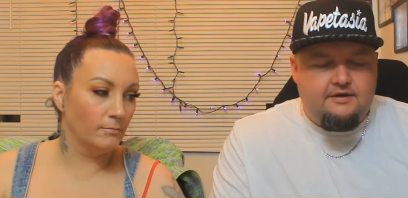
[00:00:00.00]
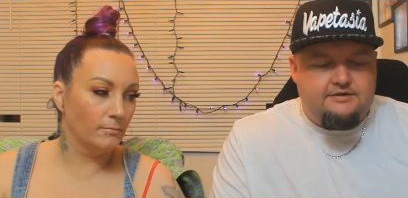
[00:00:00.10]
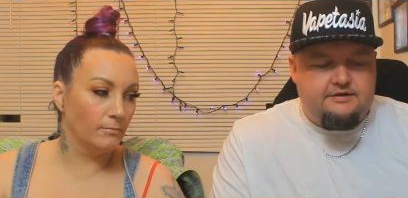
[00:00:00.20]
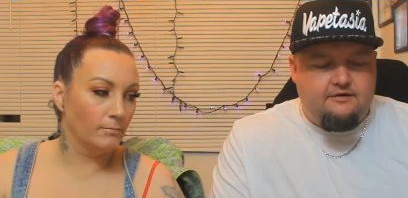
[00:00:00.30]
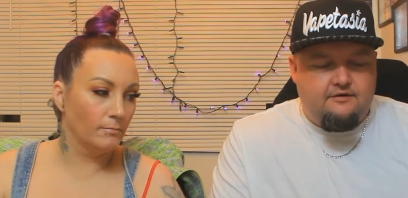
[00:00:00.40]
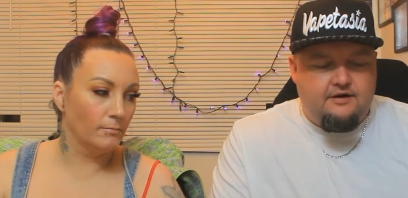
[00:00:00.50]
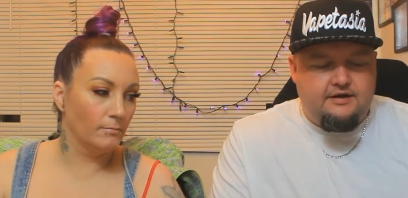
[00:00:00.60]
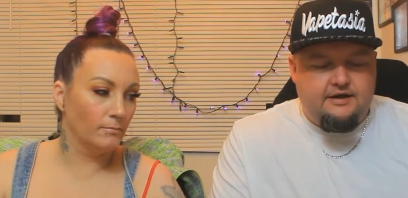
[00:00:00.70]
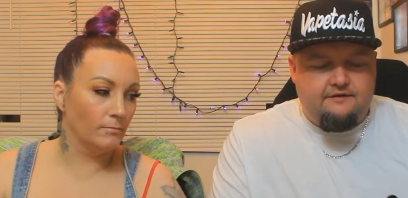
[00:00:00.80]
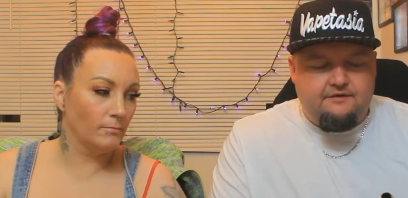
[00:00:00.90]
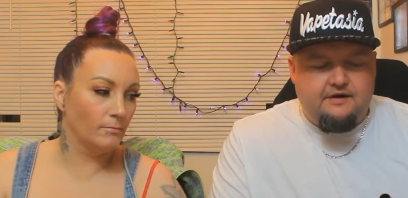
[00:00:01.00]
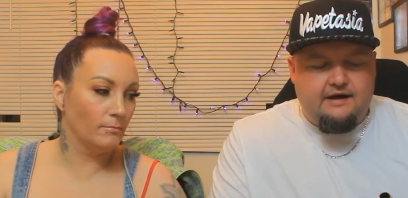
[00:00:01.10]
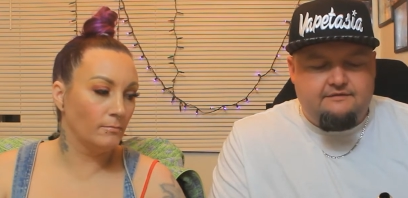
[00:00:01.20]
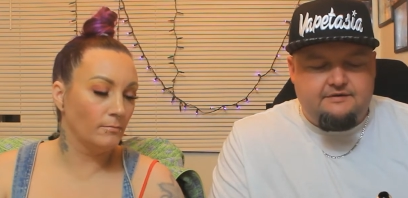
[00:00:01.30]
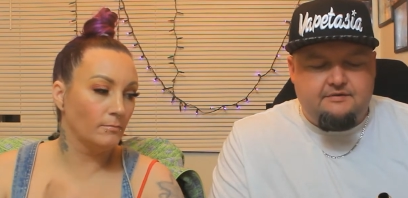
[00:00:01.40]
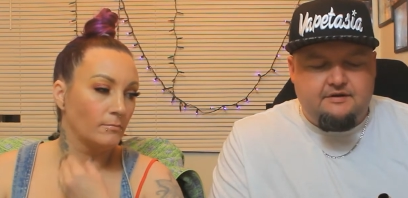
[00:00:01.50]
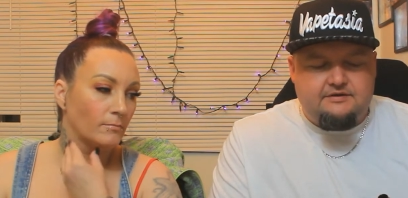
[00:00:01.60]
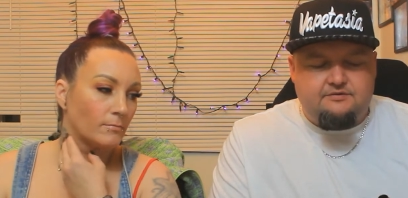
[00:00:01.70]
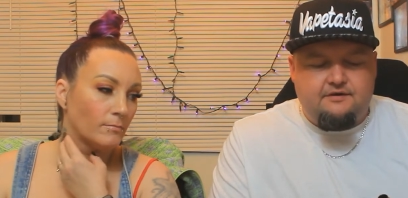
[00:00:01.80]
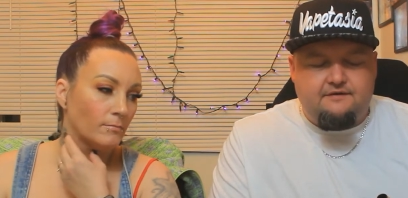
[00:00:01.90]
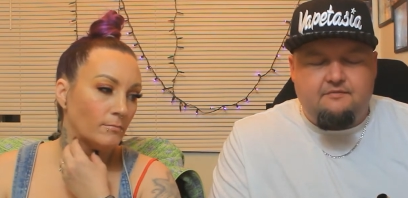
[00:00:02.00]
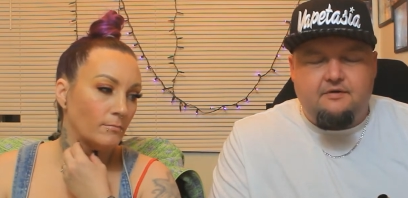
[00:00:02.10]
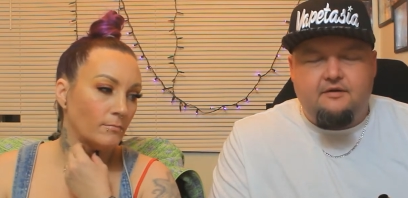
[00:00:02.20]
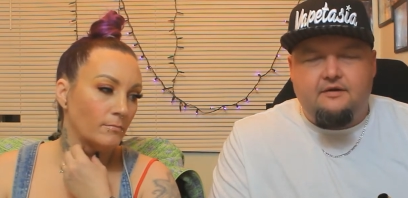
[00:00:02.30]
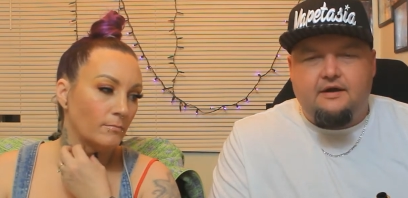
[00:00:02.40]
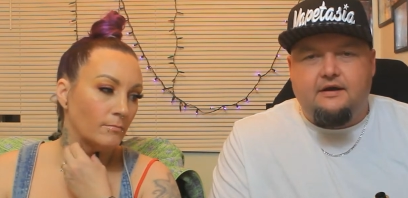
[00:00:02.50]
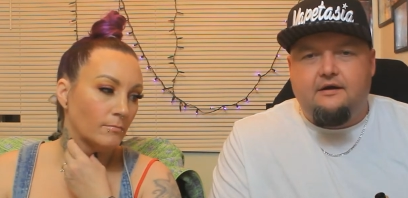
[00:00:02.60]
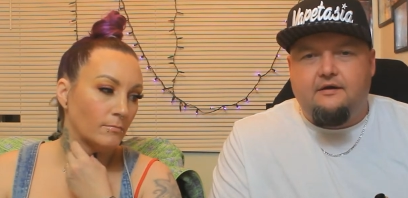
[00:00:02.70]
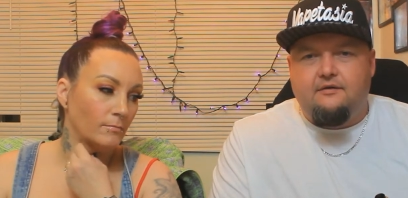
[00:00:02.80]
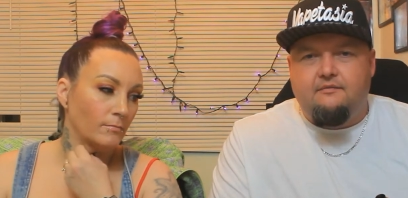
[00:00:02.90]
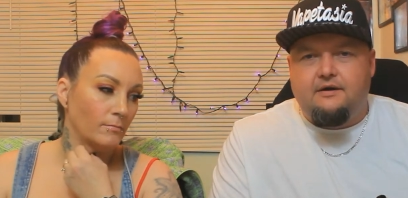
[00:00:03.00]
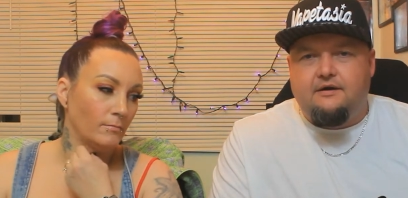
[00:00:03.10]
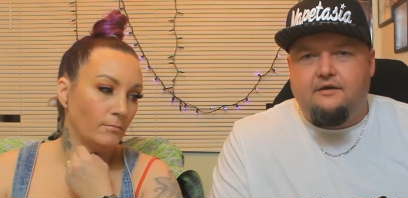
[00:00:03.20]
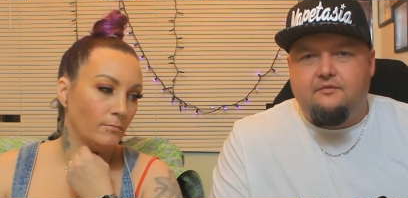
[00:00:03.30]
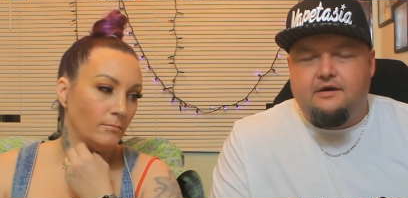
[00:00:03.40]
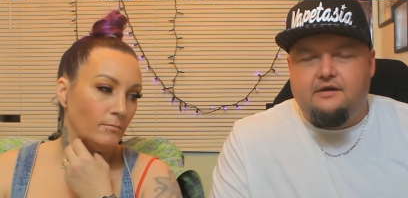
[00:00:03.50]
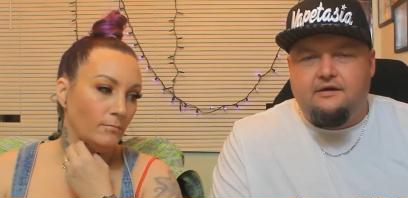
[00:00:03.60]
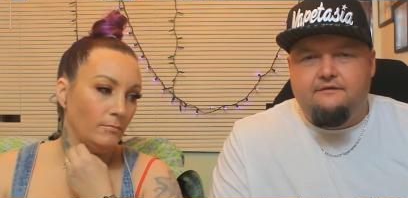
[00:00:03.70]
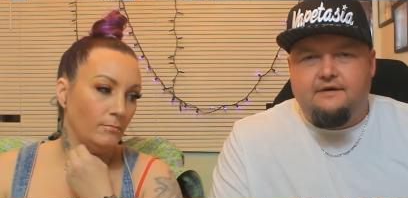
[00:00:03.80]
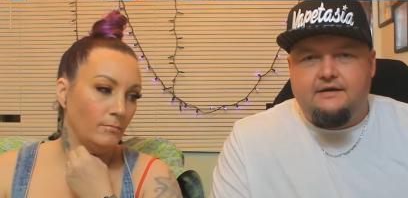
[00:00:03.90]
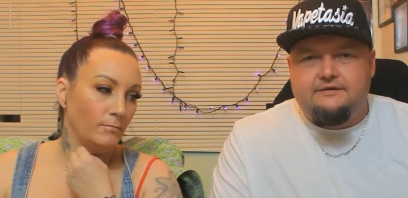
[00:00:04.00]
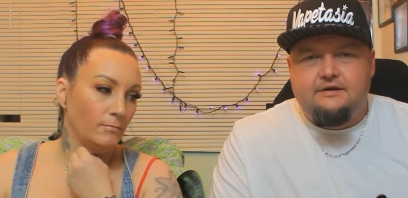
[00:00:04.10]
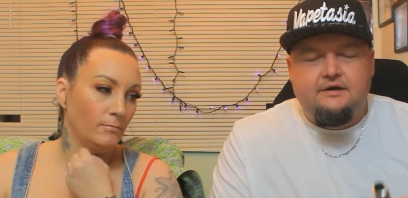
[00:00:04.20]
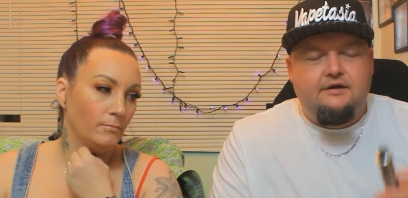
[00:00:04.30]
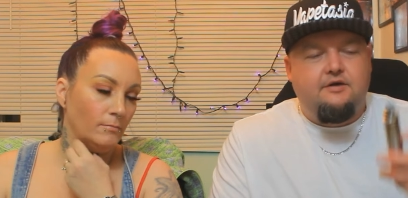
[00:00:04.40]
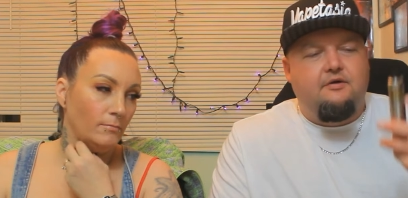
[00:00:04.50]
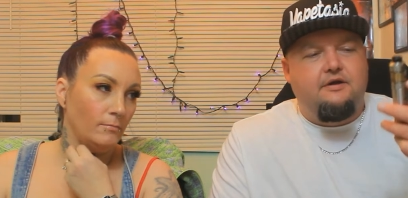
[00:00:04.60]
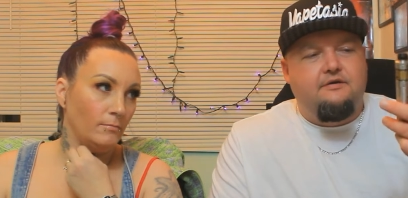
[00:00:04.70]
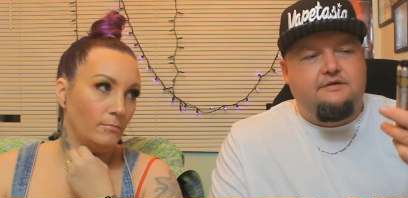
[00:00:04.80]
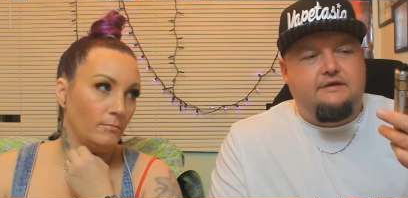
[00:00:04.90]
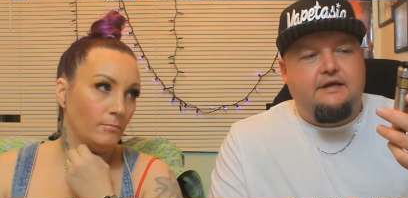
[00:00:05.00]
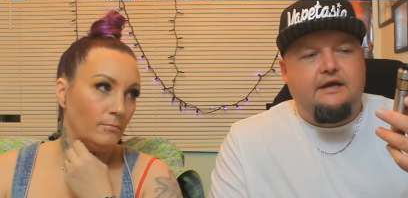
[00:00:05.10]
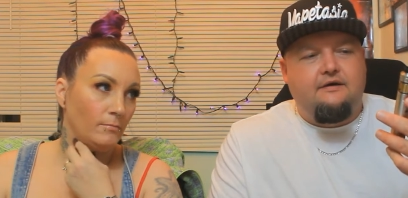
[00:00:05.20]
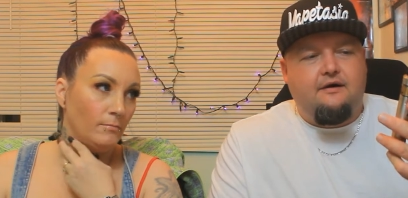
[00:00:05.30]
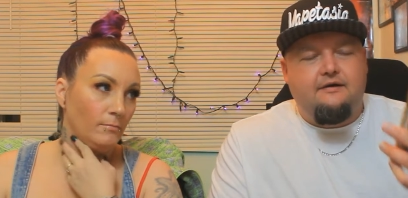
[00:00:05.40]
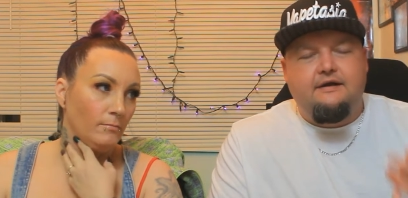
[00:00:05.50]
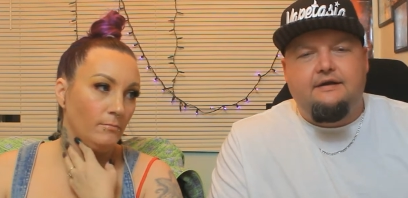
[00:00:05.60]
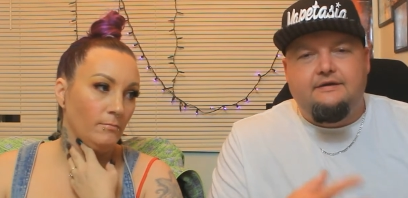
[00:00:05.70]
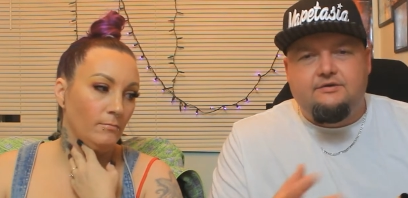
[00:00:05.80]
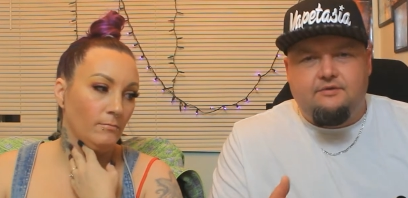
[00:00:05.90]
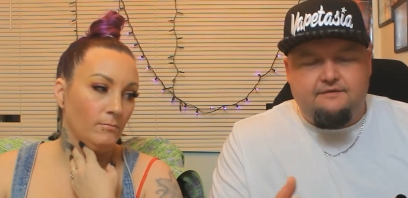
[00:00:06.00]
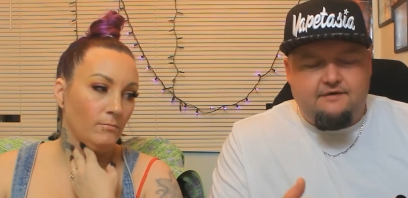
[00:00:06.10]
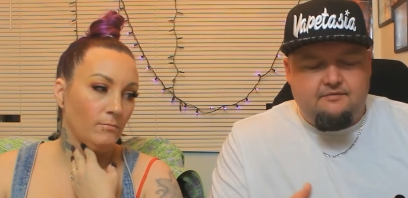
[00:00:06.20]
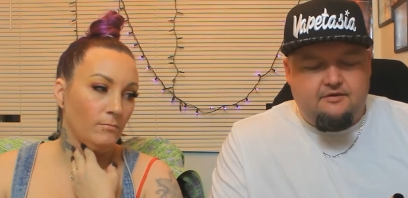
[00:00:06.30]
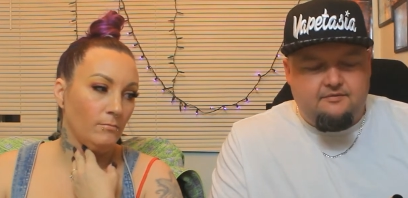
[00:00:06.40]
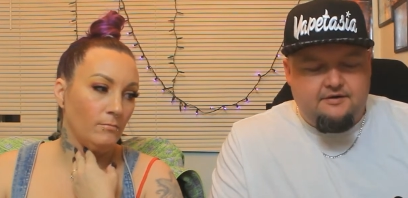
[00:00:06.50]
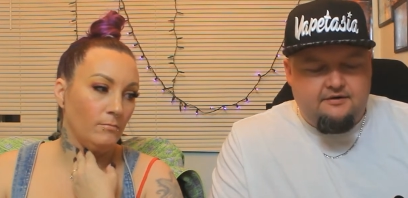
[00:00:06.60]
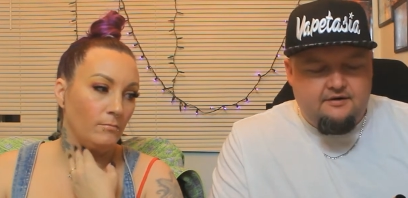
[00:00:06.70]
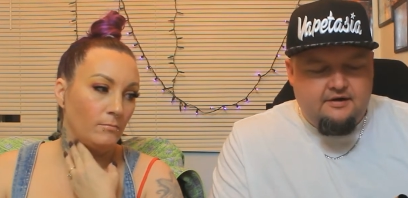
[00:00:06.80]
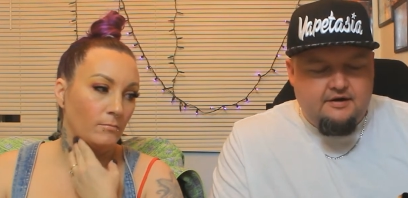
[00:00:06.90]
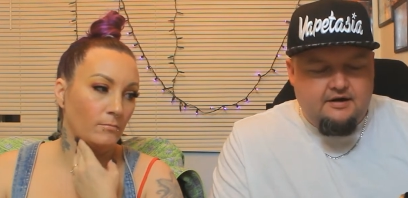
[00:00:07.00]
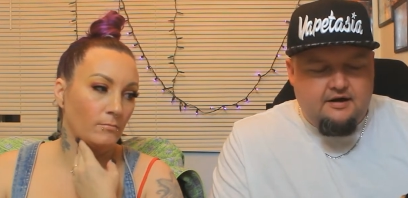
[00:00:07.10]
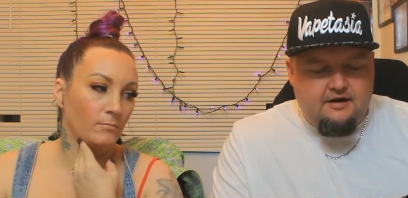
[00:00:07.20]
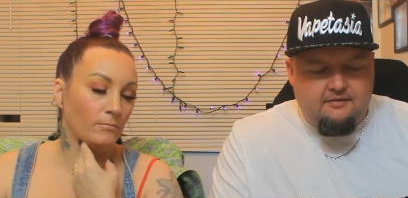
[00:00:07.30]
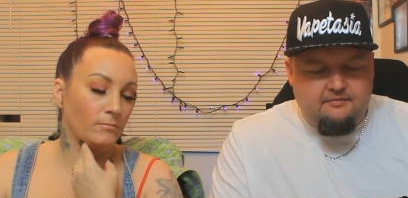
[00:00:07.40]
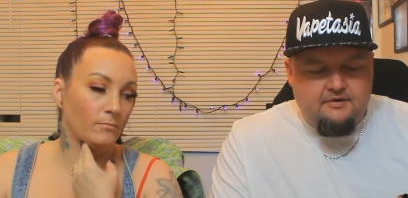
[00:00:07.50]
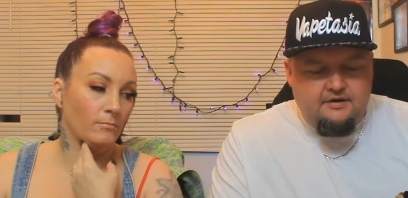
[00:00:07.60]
Speaker 1: So again, if you have something that's 25 mil, like a like another regulated device, you want to use the tank on. It is 25 millimeter. Um,